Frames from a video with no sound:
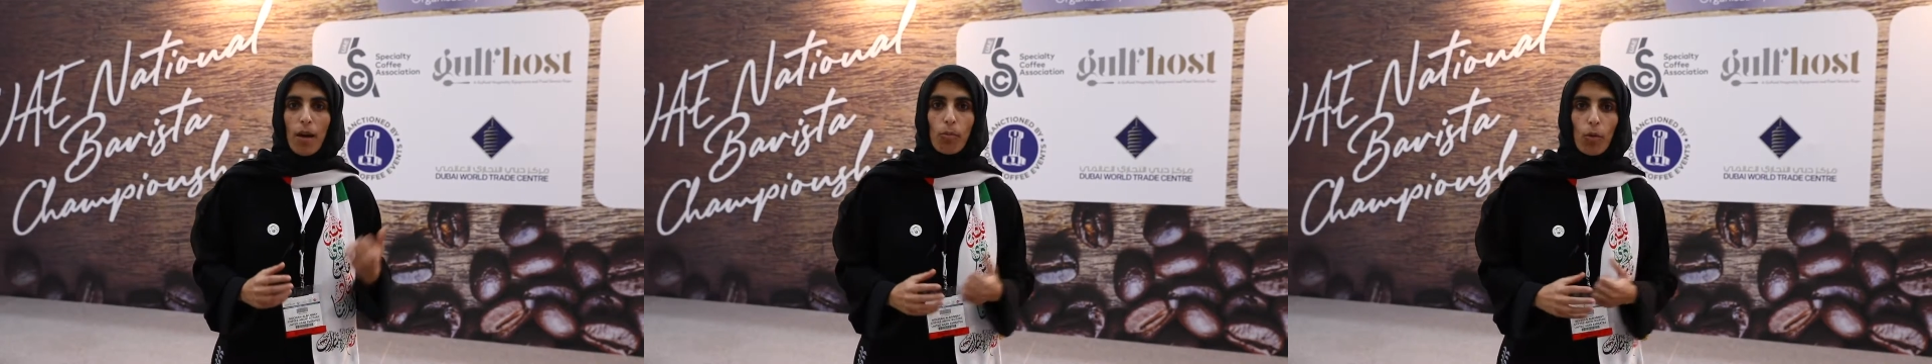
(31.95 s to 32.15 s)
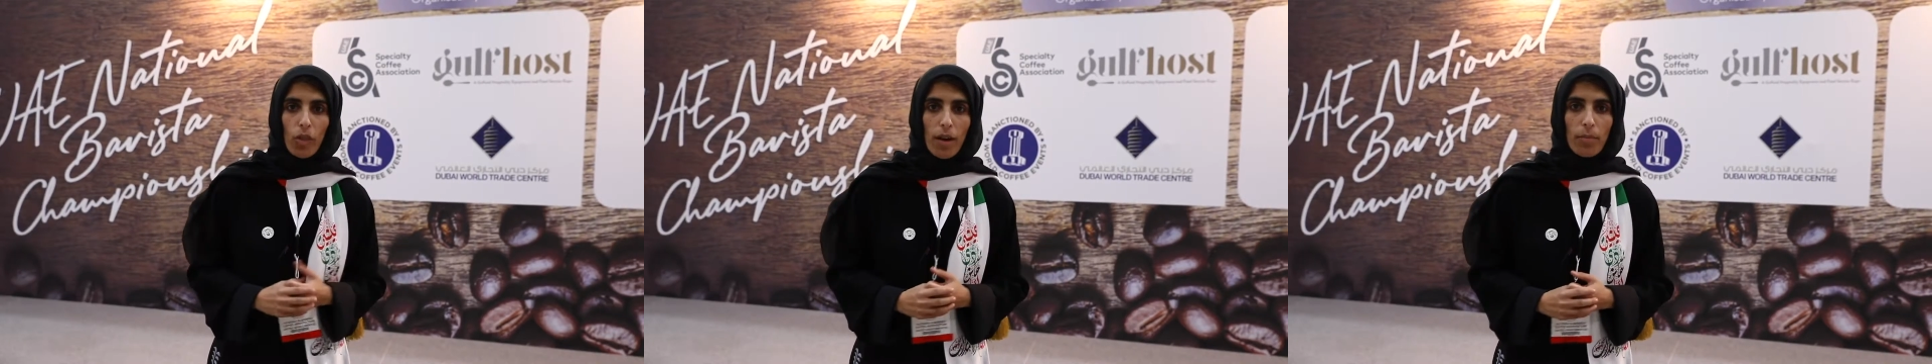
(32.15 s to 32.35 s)

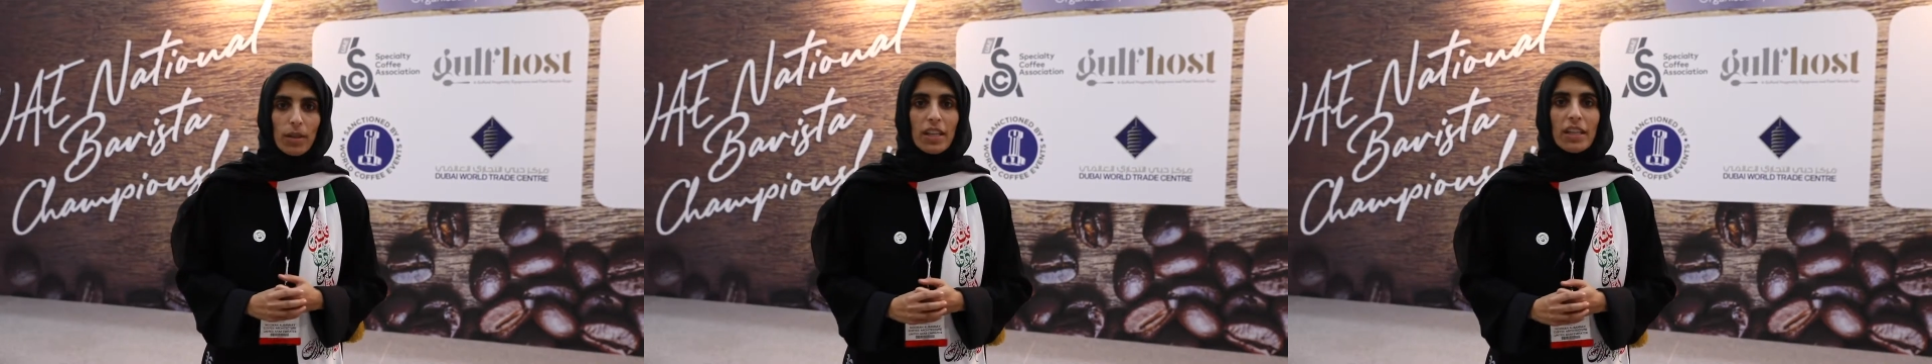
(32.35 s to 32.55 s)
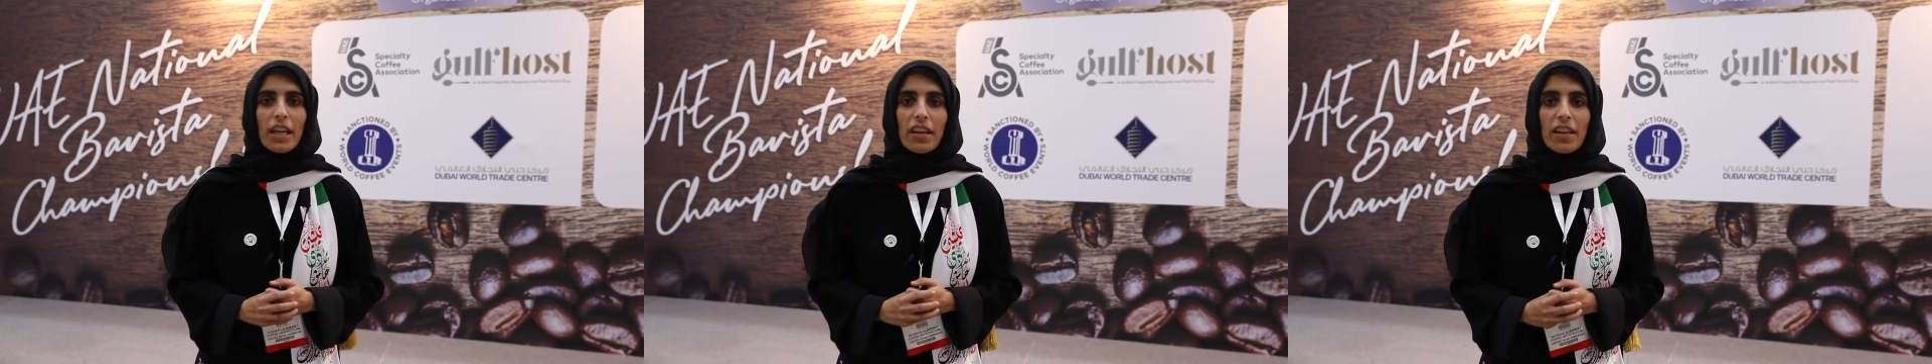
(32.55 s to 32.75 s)
Abu
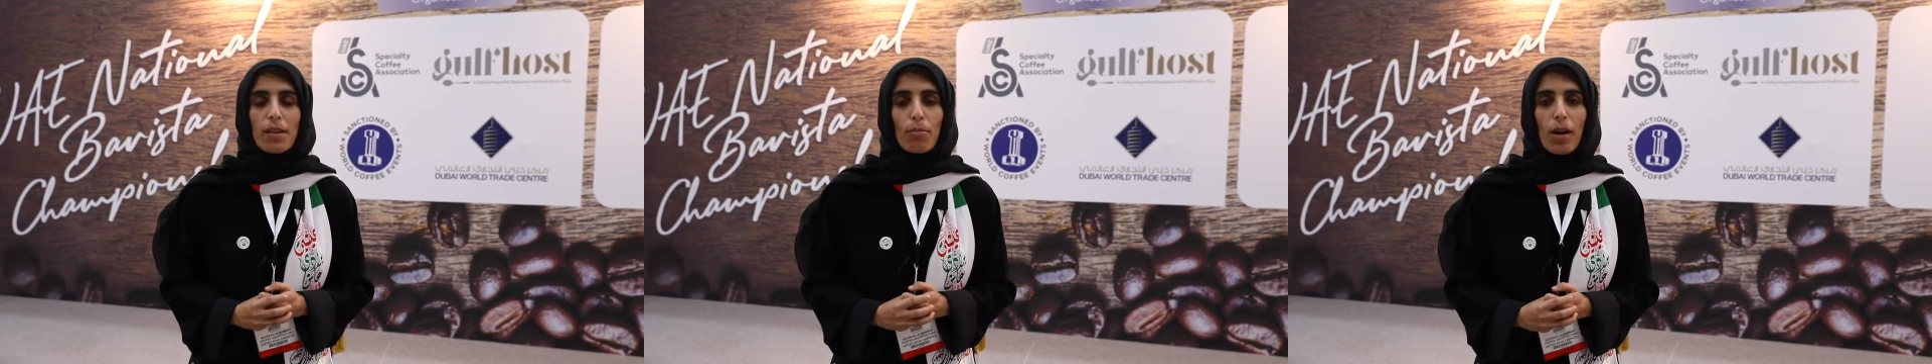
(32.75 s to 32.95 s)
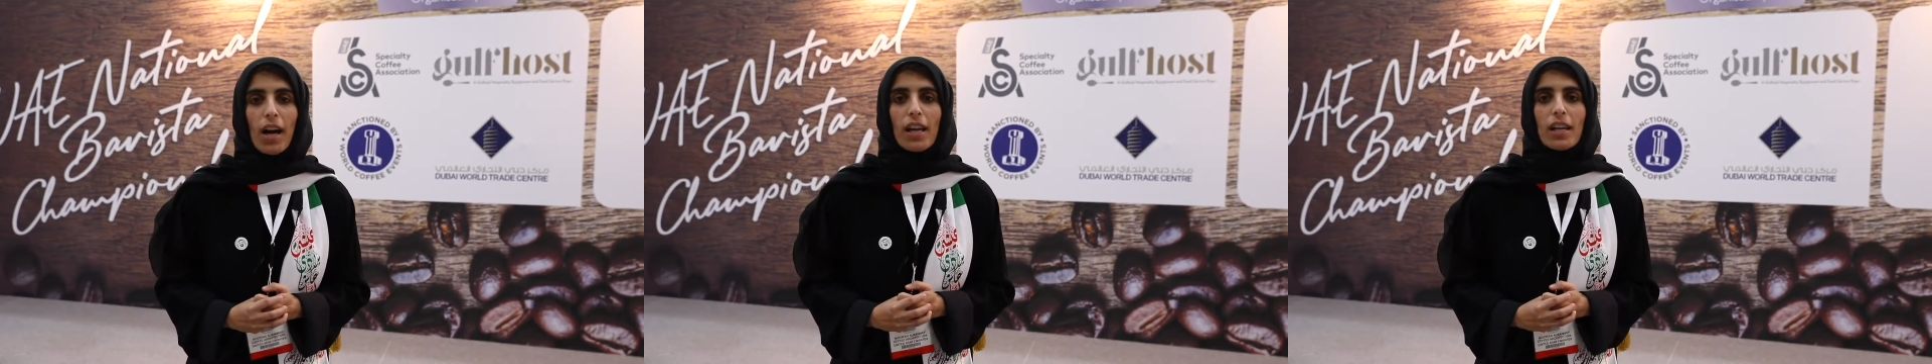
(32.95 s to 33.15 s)
Dhabi in
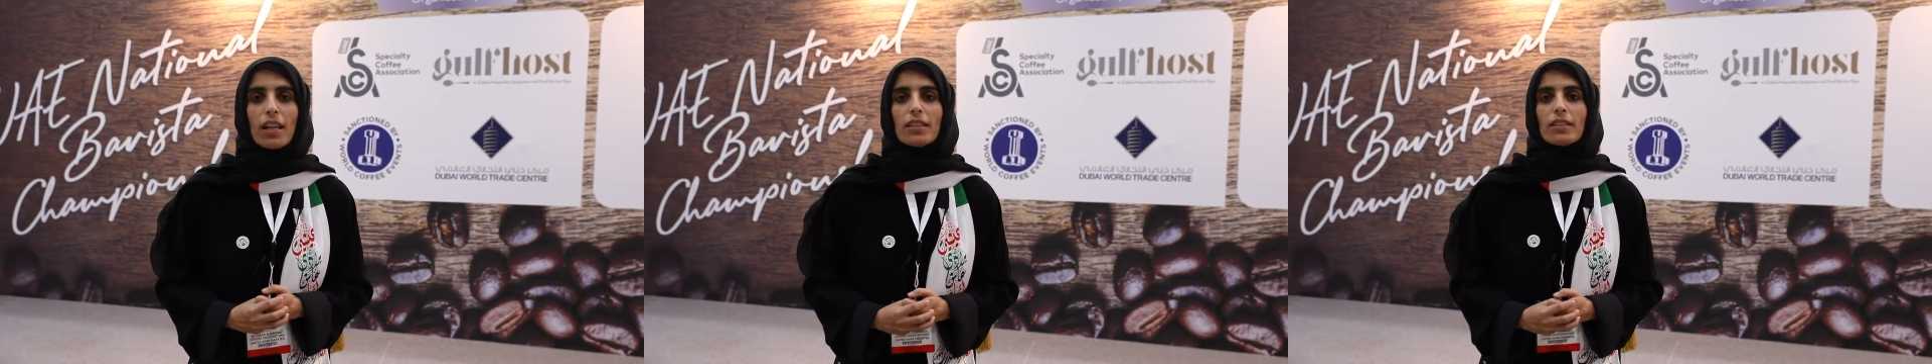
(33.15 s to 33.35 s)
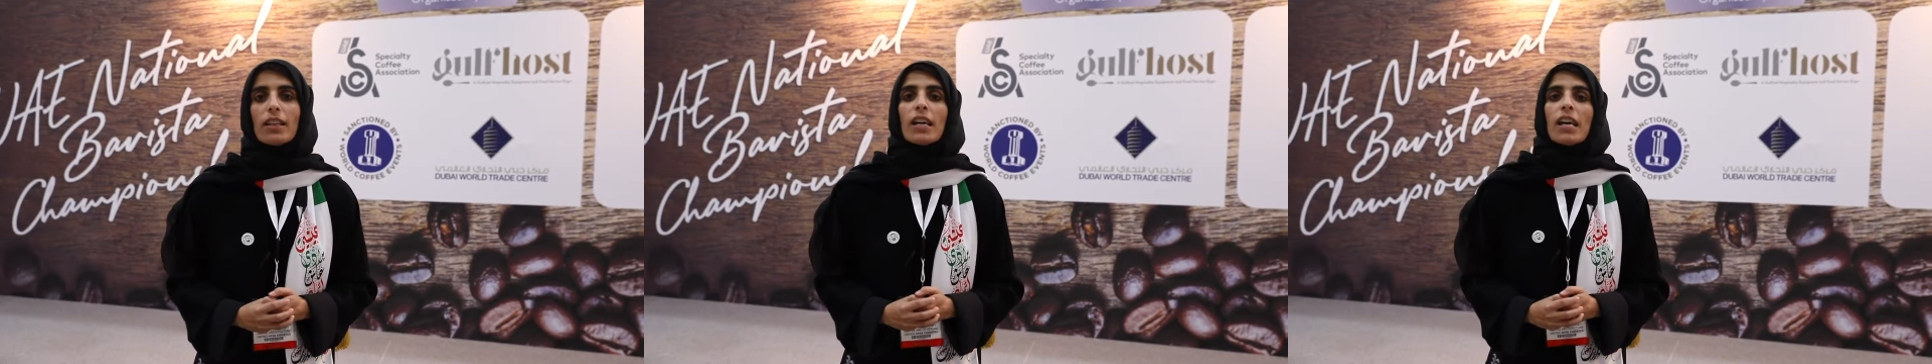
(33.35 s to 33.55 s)
Nareem Island.